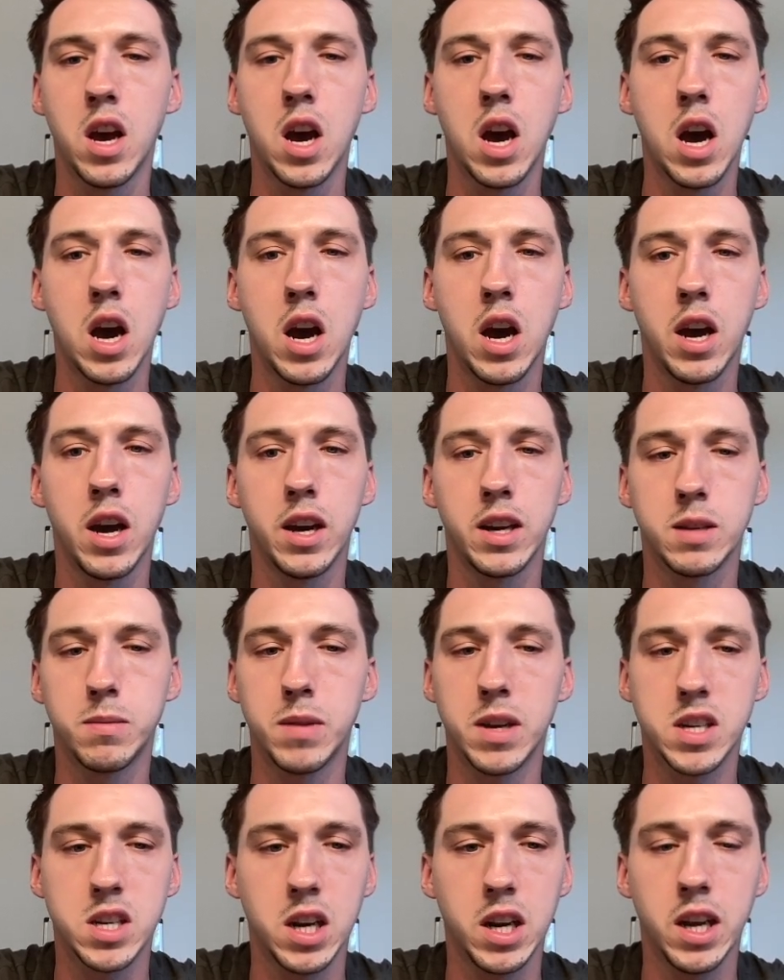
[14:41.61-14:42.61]

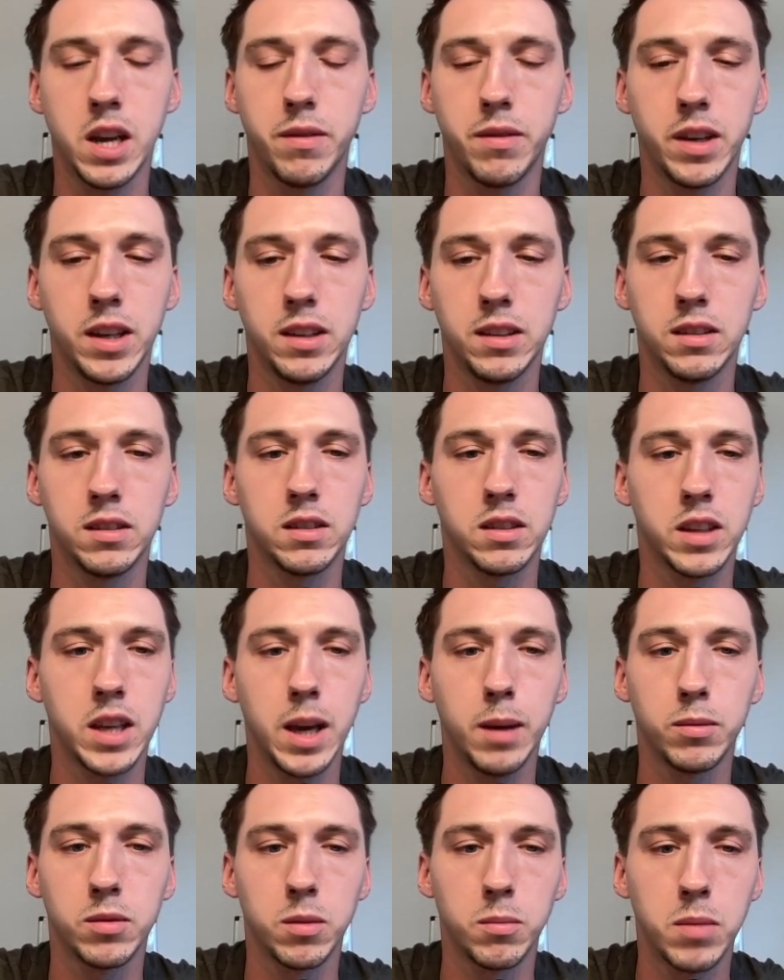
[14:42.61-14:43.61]
especially if he
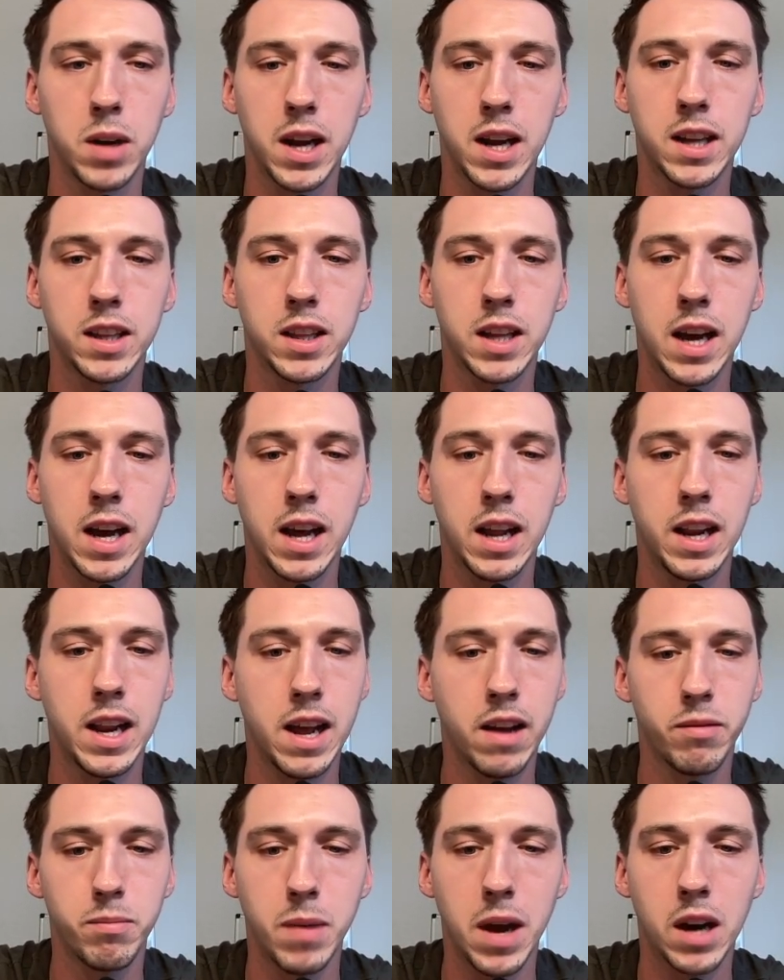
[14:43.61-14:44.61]
keeps on playing that
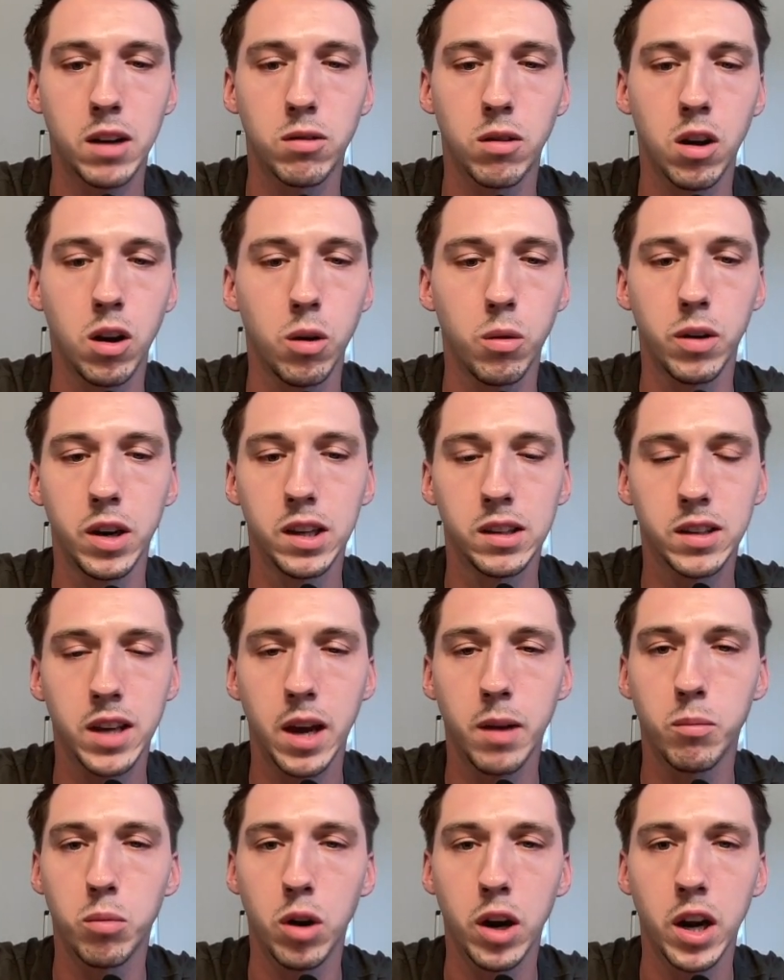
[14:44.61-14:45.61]
left back role where he's
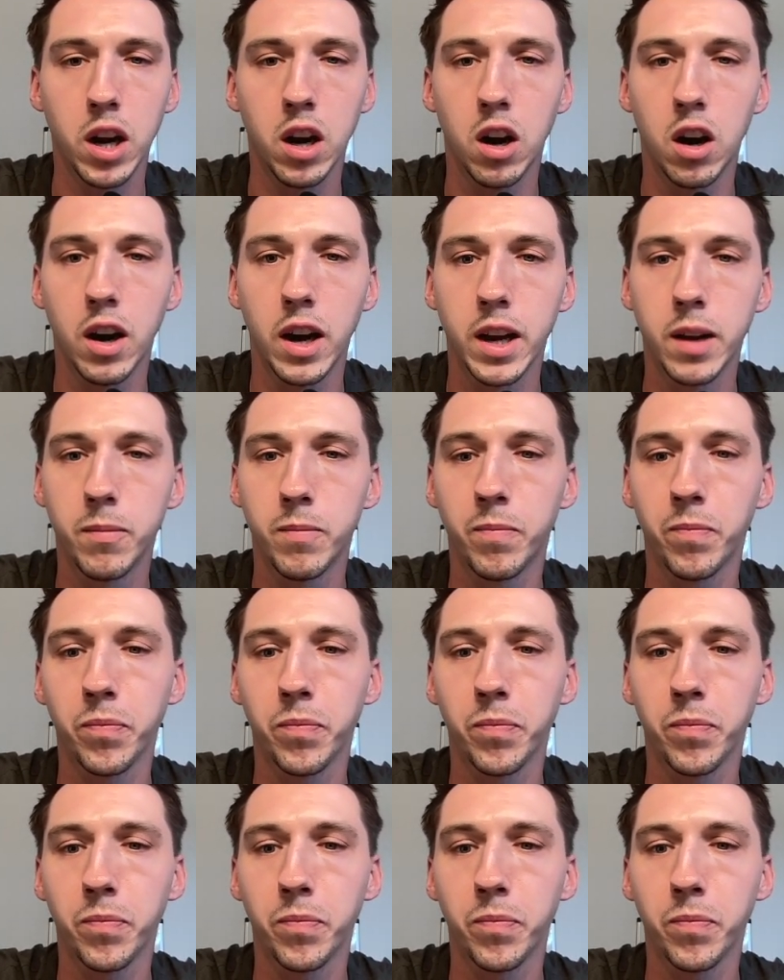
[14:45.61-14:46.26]
getting pretty high.